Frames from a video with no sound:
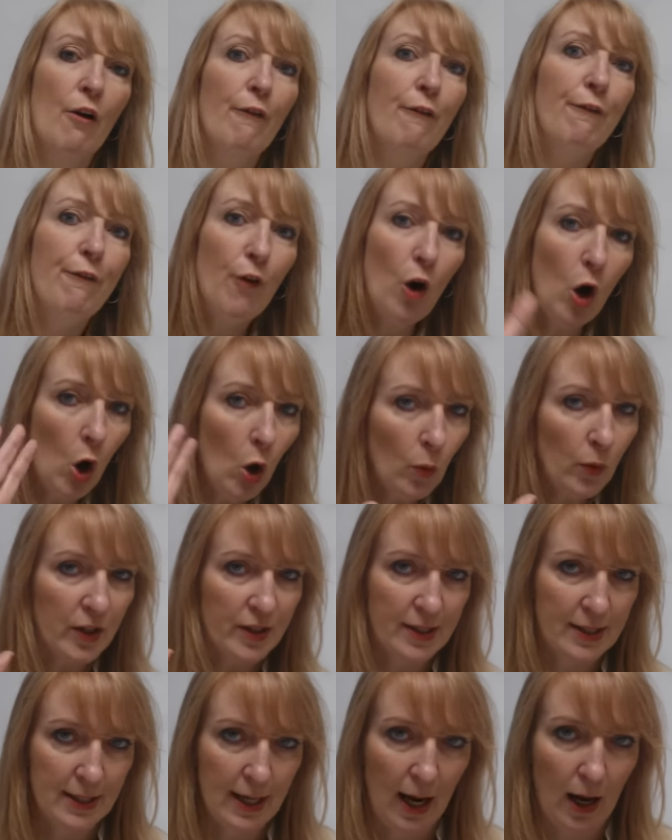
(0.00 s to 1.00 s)

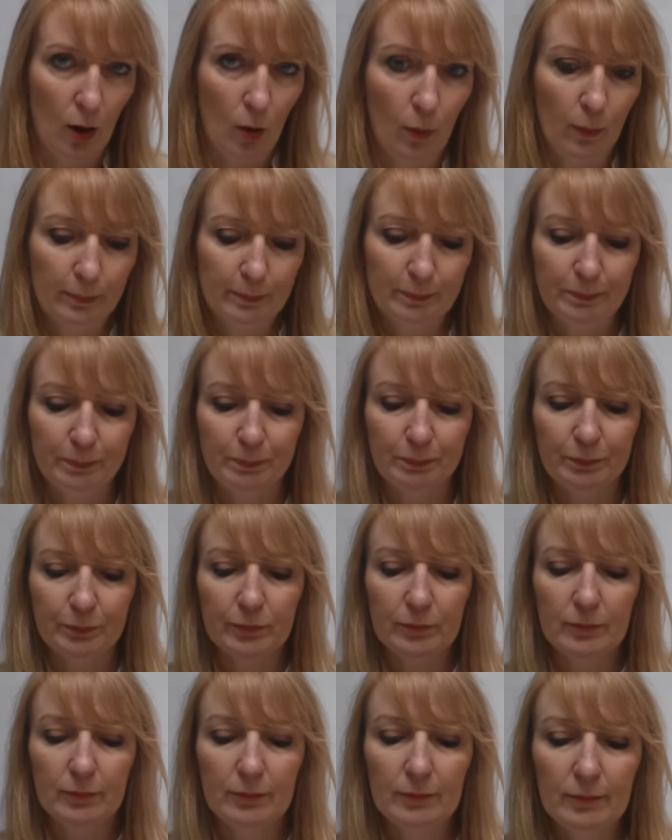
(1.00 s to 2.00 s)
forwards now,
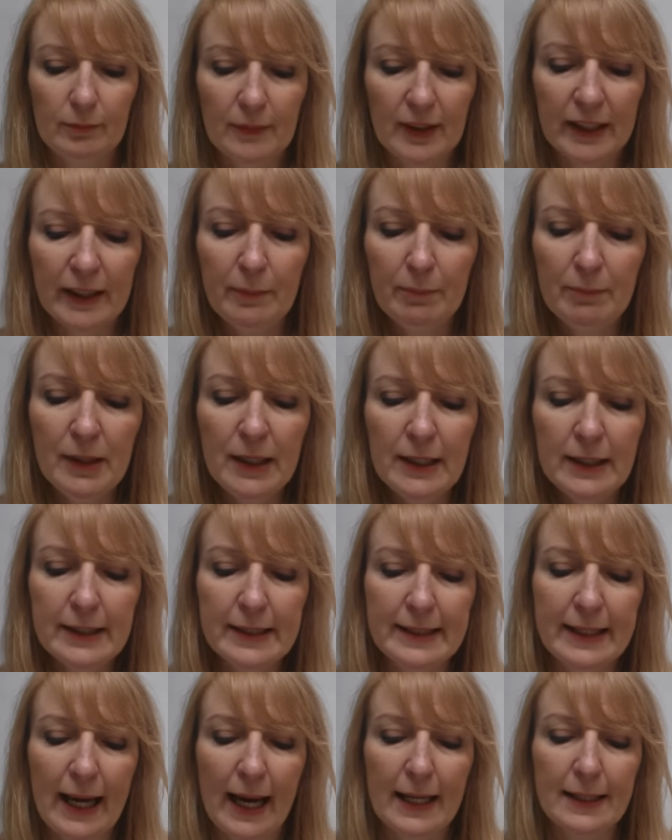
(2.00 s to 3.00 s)
it
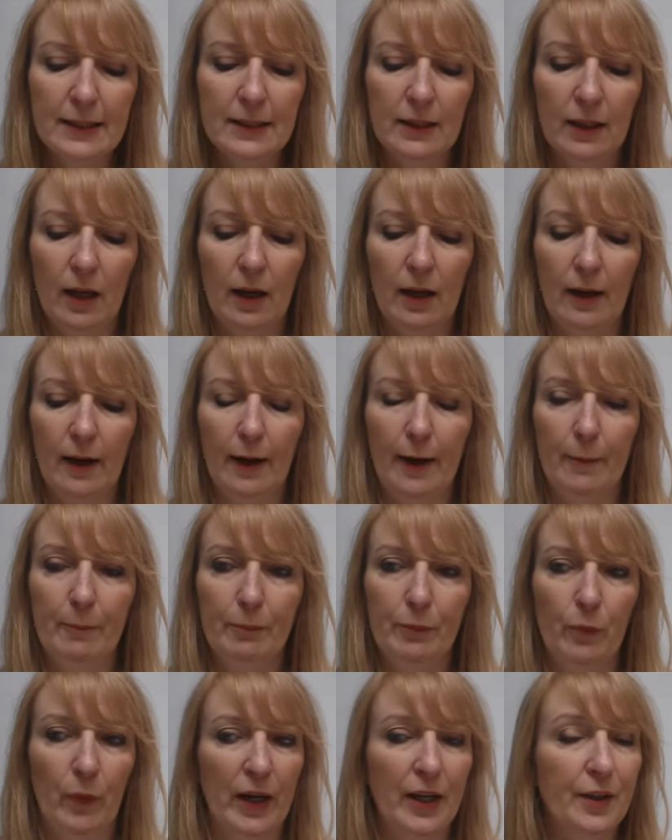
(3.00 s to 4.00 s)
means that
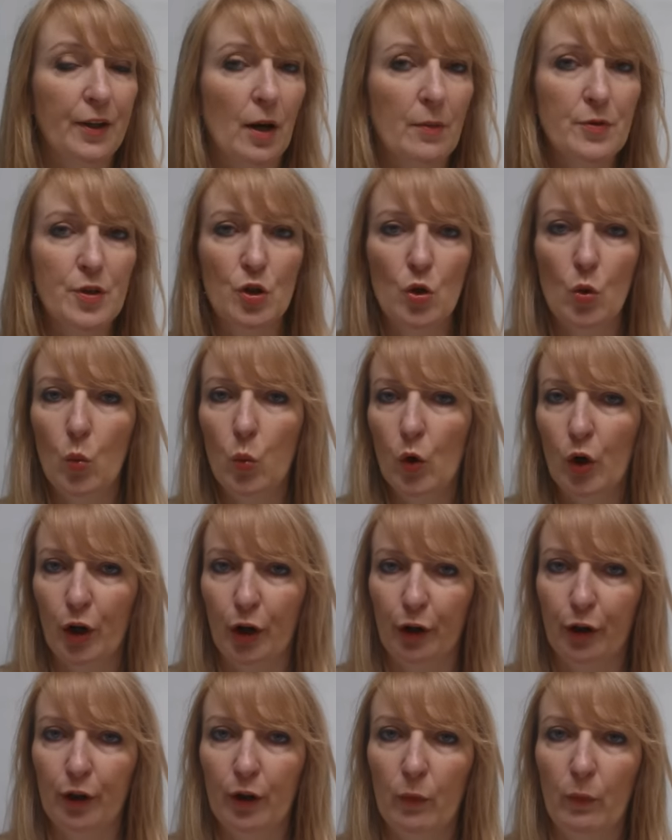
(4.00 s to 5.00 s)
when it comes to
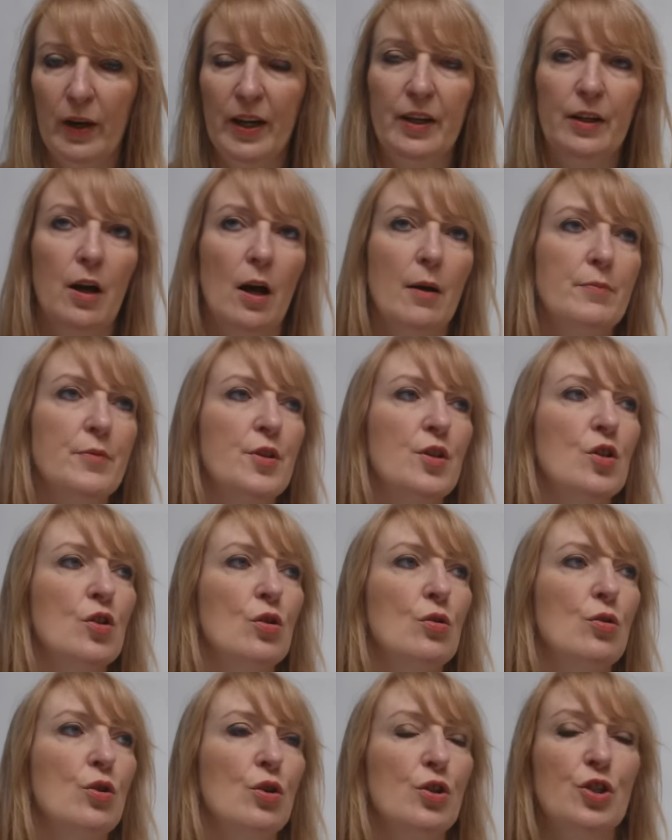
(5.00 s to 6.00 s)
work, when it comes
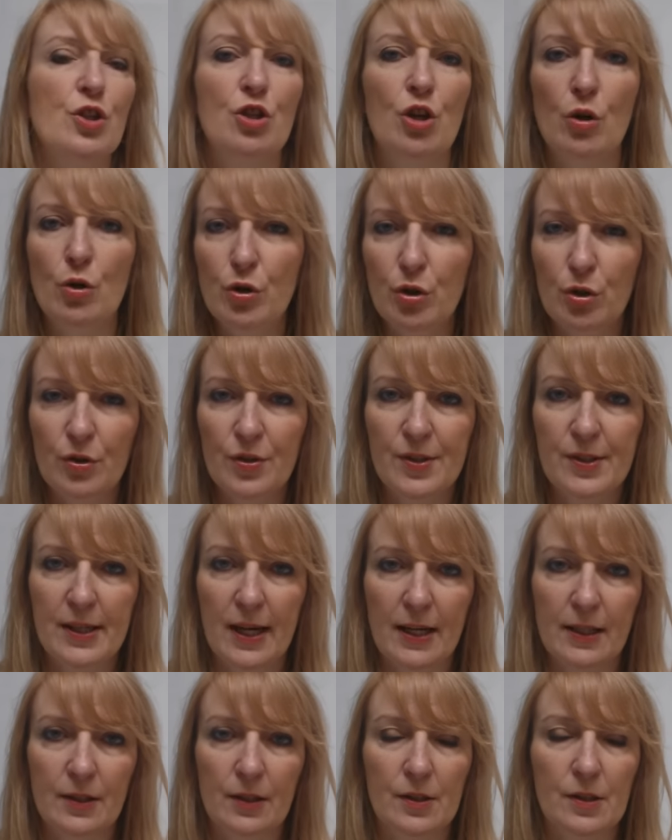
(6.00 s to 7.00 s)
to your social
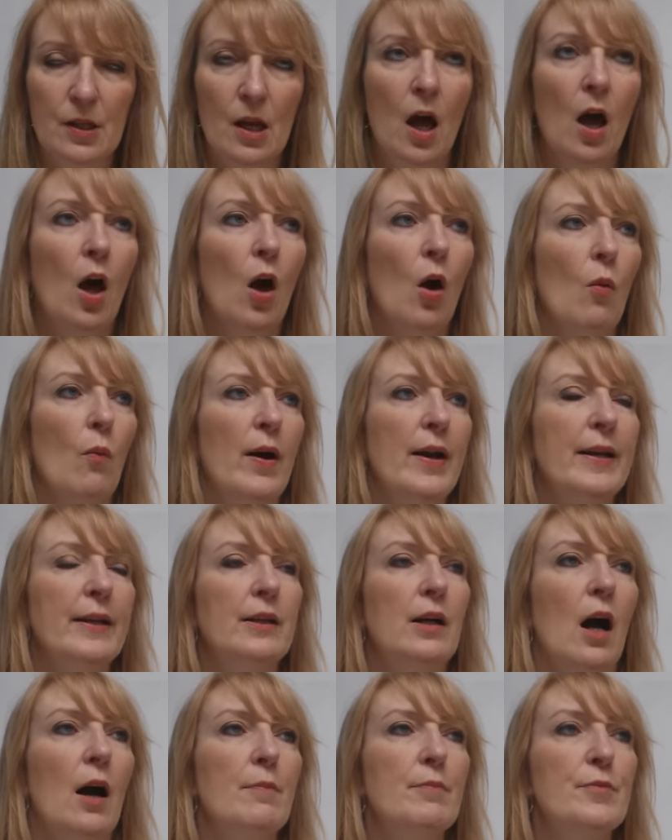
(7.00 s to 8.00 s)
status, when it
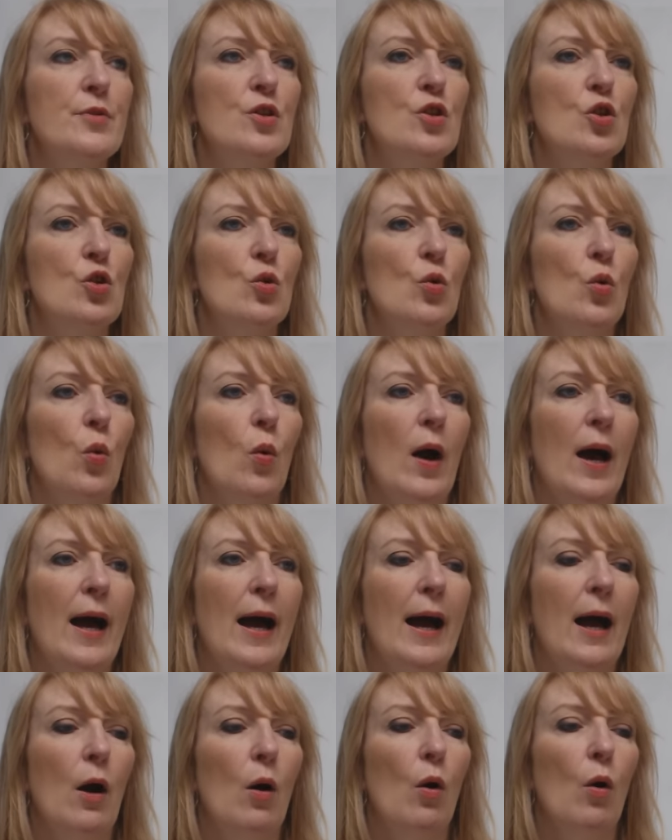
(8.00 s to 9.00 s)
comes to
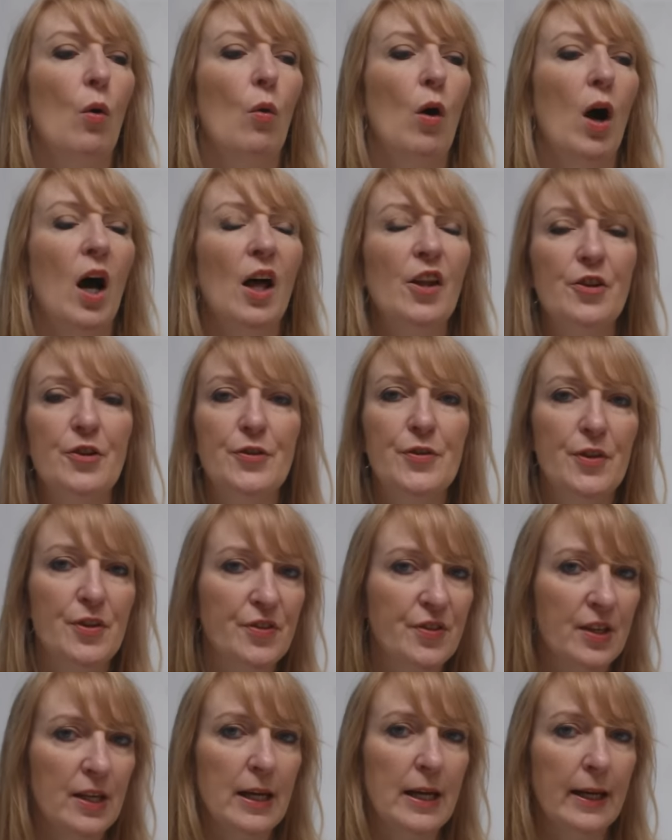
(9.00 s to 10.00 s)
how others are
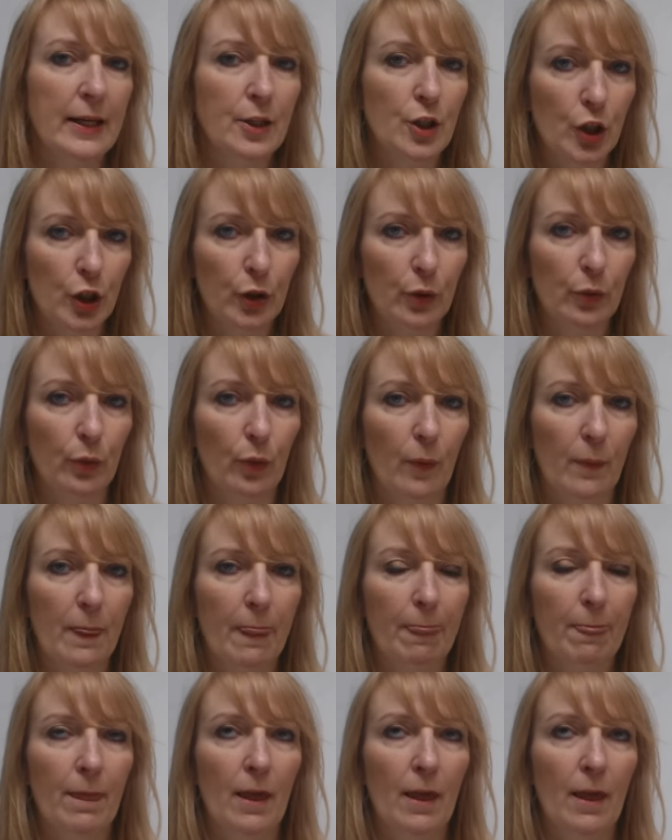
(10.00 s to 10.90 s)
seeing you